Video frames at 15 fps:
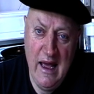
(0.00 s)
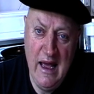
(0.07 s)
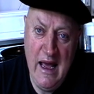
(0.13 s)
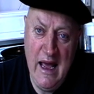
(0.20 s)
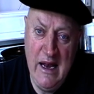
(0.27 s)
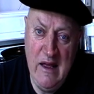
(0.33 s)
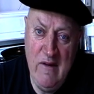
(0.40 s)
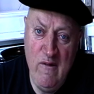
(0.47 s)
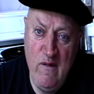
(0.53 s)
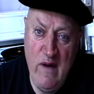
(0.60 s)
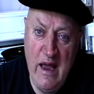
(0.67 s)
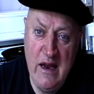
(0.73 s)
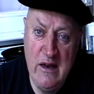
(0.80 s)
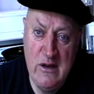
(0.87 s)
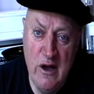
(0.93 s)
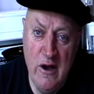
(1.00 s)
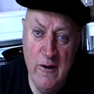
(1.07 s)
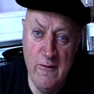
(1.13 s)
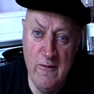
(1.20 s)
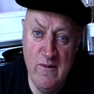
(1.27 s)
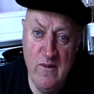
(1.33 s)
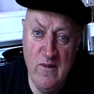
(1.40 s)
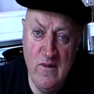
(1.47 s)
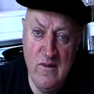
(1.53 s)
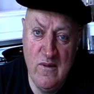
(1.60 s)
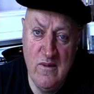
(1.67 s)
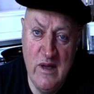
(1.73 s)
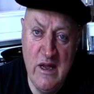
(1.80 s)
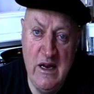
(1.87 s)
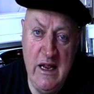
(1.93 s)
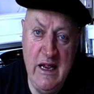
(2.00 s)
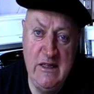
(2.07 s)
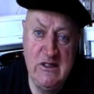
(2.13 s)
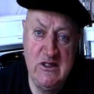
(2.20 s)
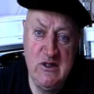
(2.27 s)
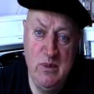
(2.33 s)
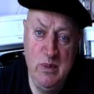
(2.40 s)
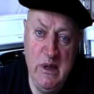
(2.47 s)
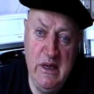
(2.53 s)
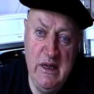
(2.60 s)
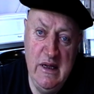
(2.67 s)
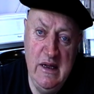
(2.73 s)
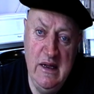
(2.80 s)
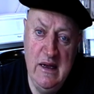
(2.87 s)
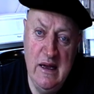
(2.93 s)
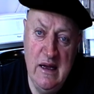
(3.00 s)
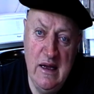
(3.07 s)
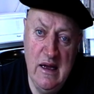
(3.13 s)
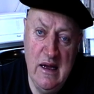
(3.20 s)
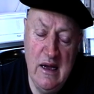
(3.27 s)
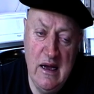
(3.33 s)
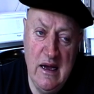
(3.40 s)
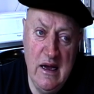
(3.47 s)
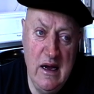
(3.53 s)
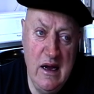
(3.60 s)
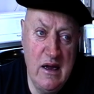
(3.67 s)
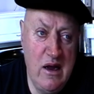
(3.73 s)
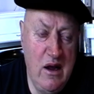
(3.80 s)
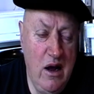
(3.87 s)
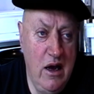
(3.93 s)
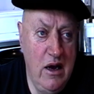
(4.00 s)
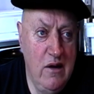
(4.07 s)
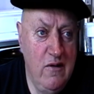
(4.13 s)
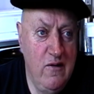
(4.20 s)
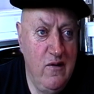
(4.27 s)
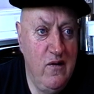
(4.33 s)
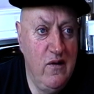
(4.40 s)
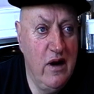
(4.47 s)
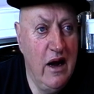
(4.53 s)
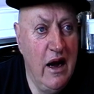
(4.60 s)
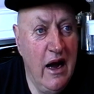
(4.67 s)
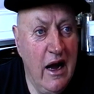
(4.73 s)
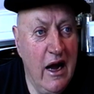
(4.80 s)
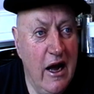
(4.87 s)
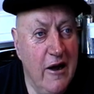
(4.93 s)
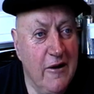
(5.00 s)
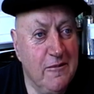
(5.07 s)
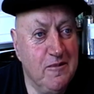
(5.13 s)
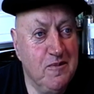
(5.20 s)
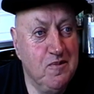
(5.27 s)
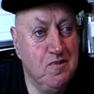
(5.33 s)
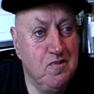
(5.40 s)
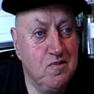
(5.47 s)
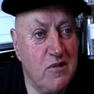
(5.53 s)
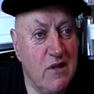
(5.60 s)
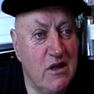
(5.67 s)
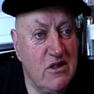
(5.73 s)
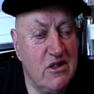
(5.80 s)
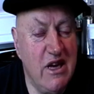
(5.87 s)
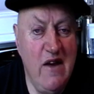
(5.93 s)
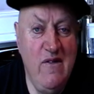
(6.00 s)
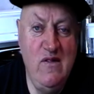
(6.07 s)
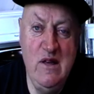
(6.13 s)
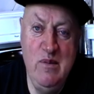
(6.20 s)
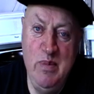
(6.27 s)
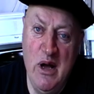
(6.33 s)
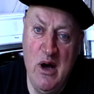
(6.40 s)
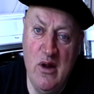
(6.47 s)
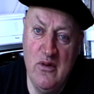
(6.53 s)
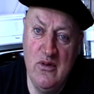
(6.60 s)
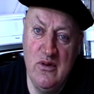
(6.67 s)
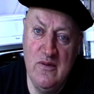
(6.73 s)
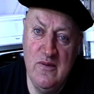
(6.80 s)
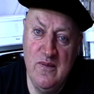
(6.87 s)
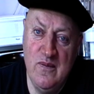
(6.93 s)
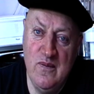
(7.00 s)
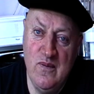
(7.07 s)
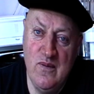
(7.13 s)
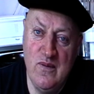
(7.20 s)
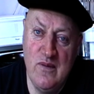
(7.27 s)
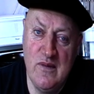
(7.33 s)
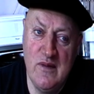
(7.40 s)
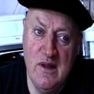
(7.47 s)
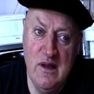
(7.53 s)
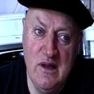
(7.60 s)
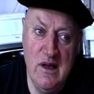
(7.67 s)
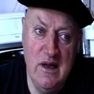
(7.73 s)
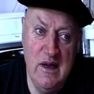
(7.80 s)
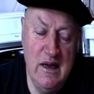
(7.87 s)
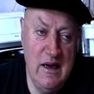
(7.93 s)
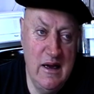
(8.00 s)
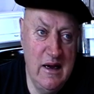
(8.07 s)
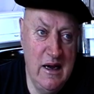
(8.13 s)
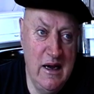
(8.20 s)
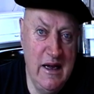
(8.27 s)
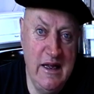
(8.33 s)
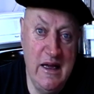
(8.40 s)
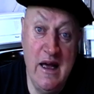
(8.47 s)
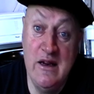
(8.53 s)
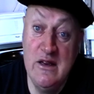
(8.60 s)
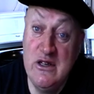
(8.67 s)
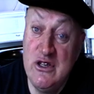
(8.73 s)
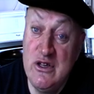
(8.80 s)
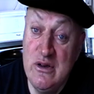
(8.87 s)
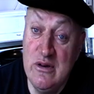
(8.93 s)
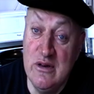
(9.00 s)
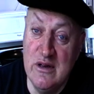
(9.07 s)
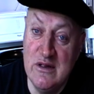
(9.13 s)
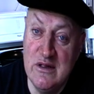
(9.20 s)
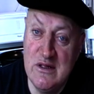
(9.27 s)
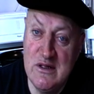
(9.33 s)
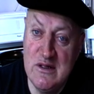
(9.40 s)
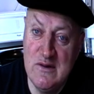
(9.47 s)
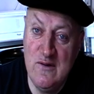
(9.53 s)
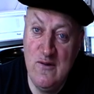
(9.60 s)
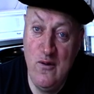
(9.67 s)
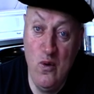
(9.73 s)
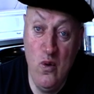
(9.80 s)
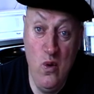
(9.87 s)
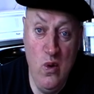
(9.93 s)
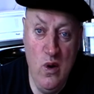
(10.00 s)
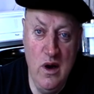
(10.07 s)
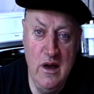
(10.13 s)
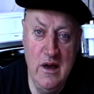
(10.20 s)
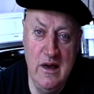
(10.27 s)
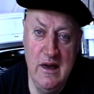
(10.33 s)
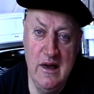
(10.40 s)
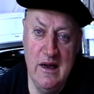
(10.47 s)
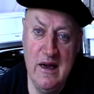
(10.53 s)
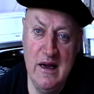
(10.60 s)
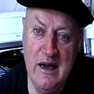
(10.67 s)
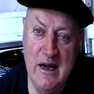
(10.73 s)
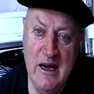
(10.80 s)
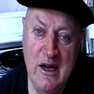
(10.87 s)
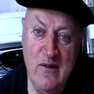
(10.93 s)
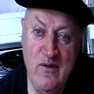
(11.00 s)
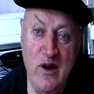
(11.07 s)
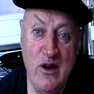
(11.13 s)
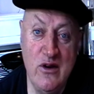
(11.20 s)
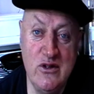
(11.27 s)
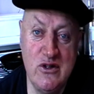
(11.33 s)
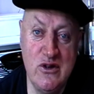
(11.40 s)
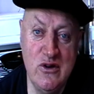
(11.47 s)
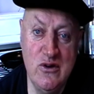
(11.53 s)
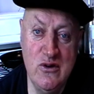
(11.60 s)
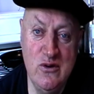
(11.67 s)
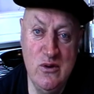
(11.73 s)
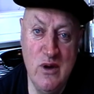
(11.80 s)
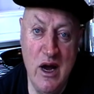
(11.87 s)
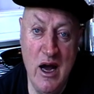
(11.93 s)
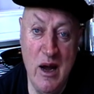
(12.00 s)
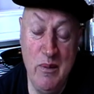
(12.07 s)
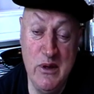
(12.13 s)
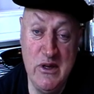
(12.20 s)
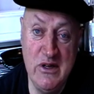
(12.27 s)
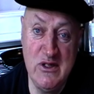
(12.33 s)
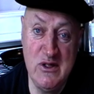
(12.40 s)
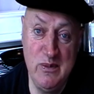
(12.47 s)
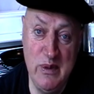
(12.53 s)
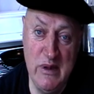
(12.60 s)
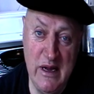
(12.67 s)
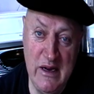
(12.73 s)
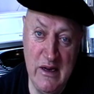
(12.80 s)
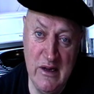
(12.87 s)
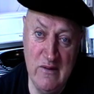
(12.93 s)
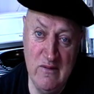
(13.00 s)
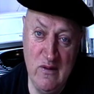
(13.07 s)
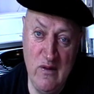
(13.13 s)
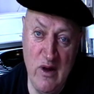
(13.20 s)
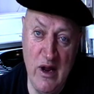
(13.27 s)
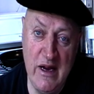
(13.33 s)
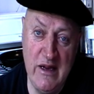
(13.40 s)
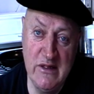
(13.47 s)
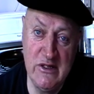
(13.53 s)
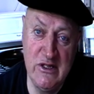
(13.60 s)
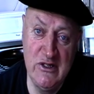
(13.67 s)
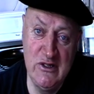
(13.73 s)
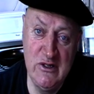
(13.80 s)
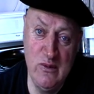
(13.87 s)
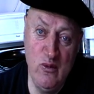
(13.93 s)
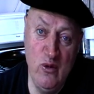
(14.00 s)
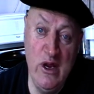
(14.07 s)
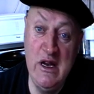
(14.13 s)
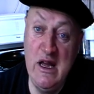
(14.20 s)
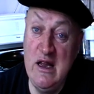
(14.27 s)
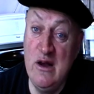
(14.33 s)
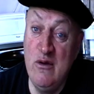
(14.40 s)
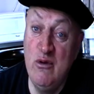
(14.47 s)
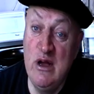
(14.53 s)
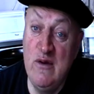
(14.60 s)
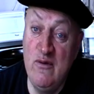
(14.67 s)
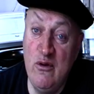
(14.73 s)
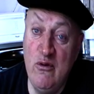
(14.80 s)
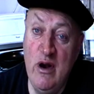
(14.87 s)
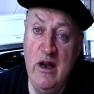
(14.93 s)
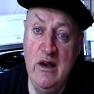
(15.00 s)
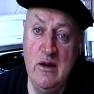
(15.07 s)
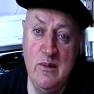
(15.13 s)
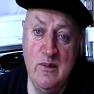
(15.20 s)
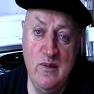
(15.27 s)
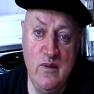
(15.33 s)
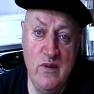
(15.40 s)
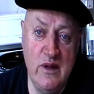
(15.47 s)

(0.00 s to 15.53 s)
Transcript: and if they don't, there needs to be a kind of safety belt, an insurance for those who participate in the voting system. We need a referendum